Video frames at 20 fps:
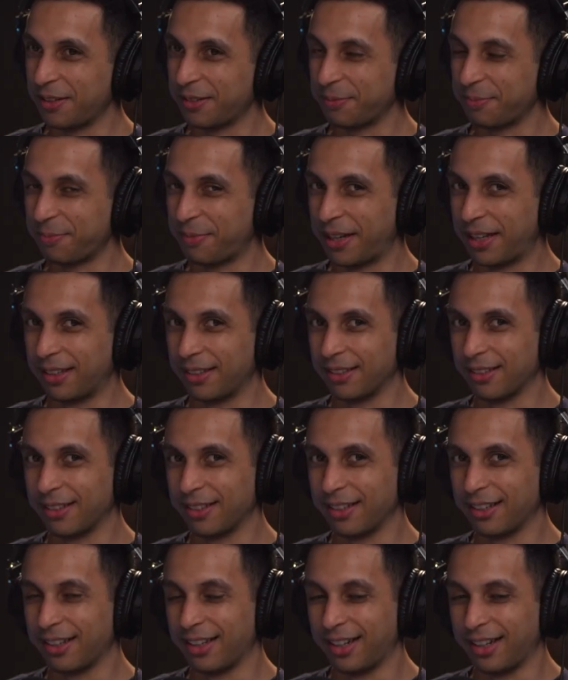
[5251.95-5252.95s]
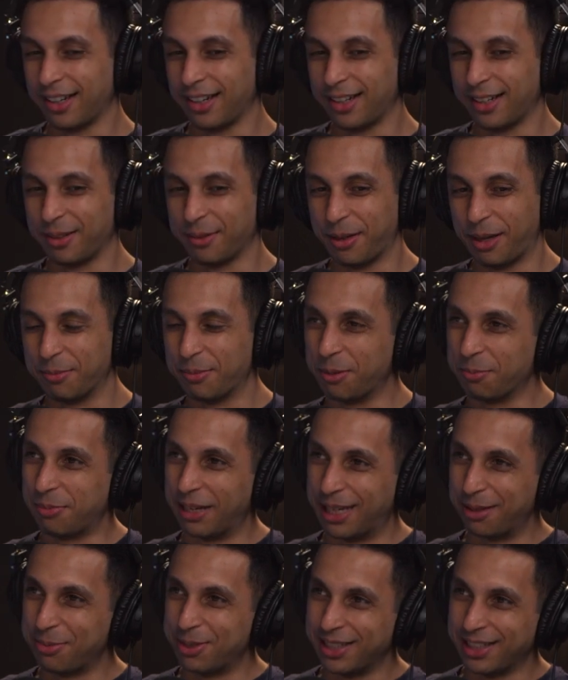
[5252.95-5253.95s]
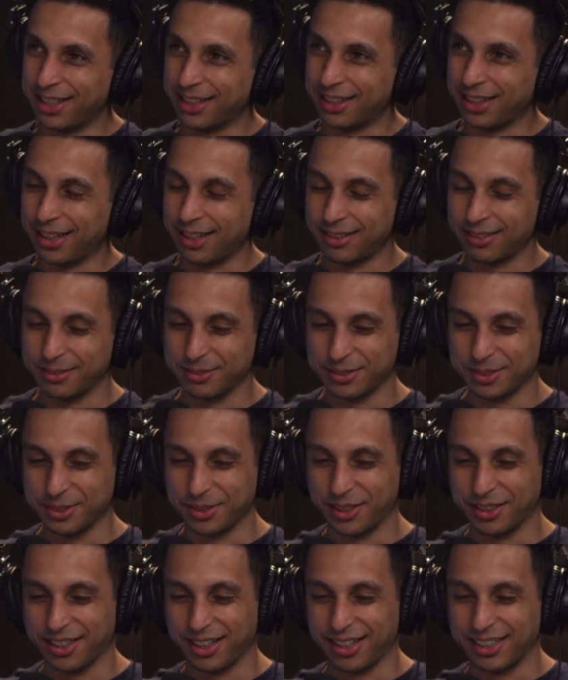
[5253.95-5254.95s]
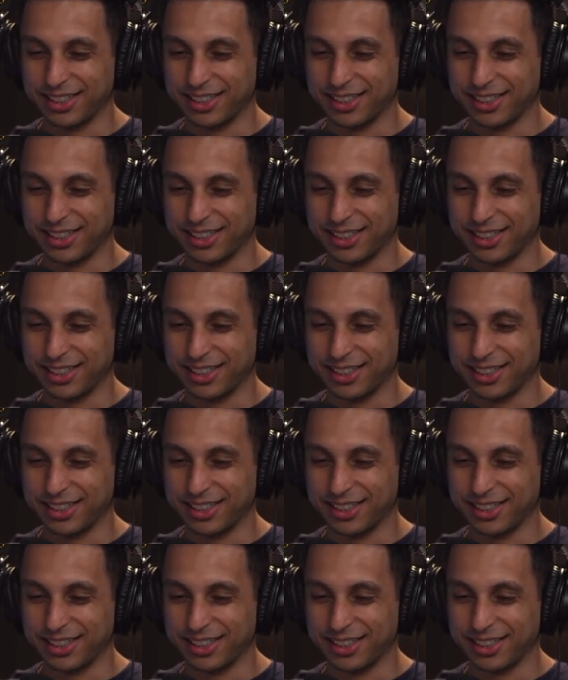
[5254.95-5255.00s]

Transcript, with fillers: Man. I'm a baby like that, so I